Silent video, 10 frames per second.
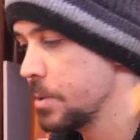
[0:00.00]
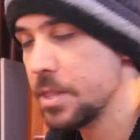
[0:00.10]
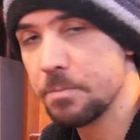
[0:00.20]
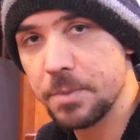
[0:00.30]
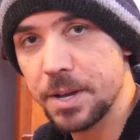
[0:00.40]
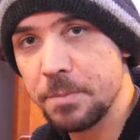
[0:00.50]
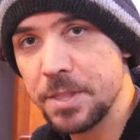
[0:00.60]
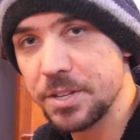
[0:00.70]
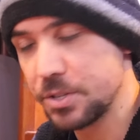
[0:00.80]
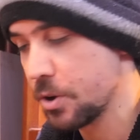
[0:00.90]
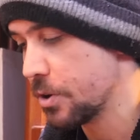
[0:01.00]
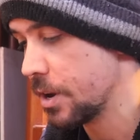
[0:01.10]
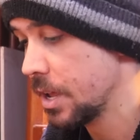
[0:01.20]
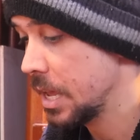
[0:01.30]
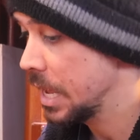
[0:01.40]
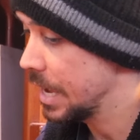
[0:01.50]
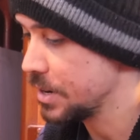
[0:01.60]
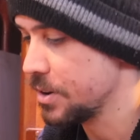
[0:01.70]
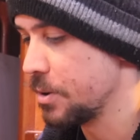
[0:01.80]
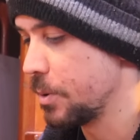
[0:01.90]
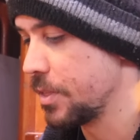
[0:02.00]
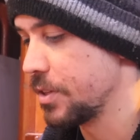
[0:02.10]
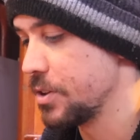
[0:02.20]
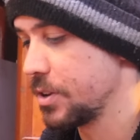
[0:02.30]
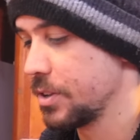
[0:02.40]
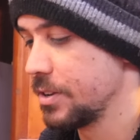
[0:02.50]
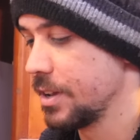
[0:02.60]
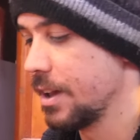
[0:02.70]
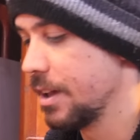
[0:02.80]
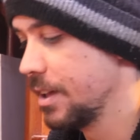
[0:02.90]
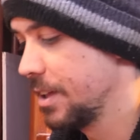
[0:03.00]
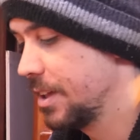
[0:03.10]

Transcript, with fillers: in the I'm in the zone. I don't know whether you could uh,